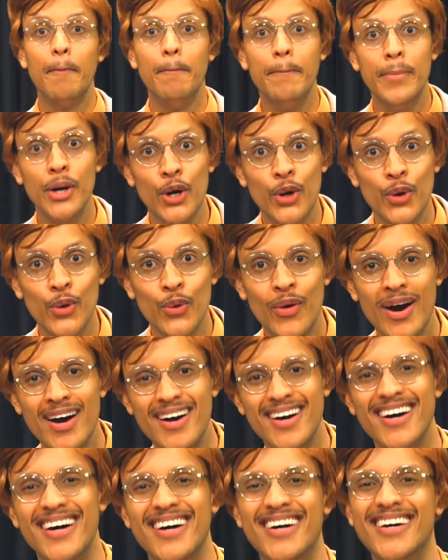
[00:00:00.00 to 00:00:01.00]
Boo.
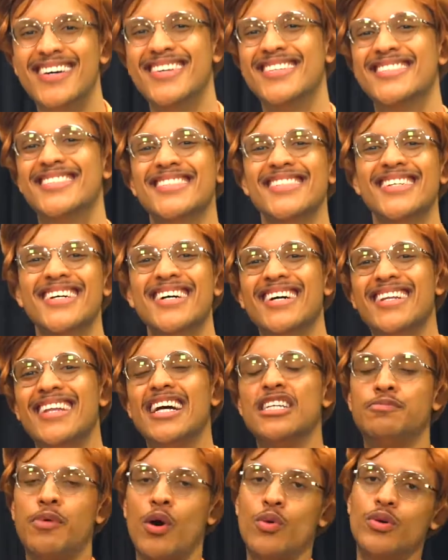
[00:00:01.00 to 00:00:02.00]

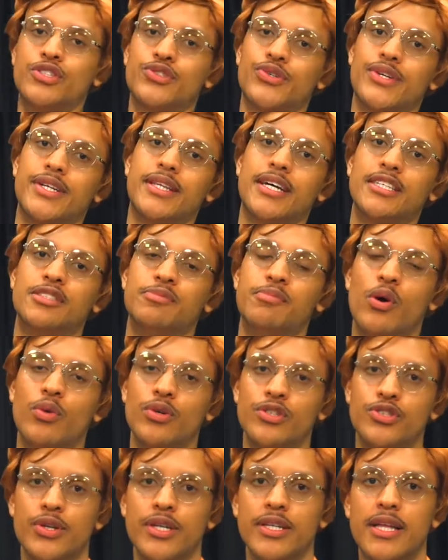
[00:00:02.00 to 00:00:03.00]
That's poetry. That's
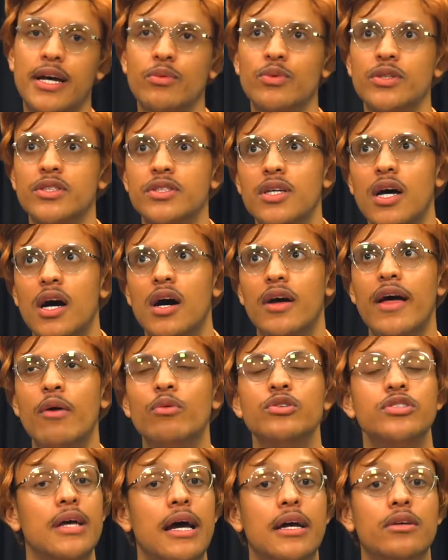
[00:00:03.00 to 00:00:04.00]
poetry. That was uh, that
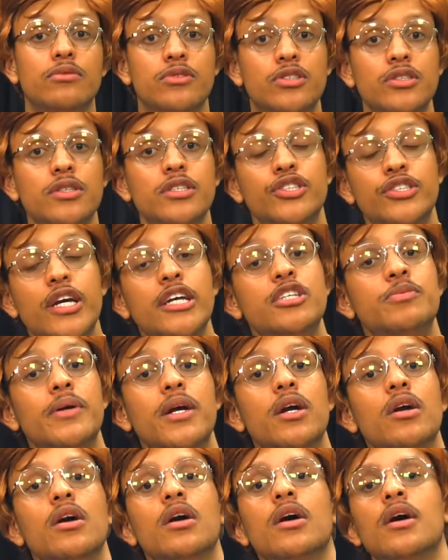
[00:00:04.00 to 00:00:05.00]
was actually
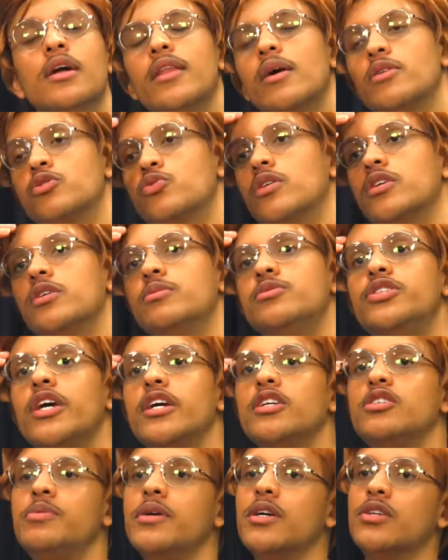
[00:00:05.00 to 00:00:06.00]
Shakespeare. That was William
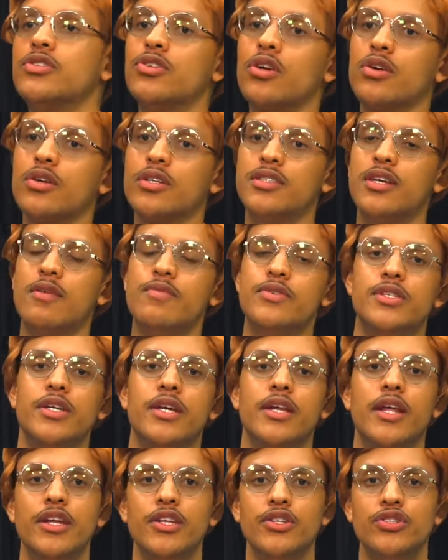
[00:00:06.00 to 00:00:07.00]
Shakespeare circa
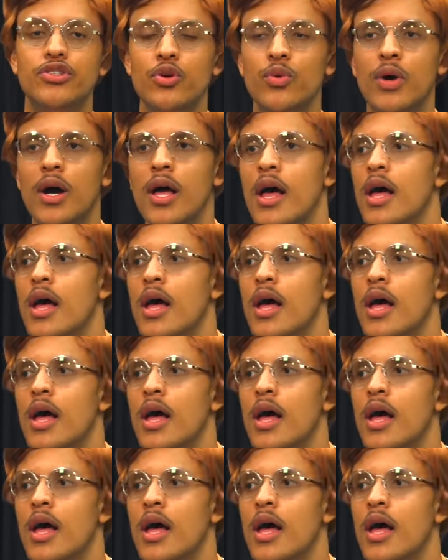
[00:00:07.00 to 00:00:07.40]
seventeen eighty-two.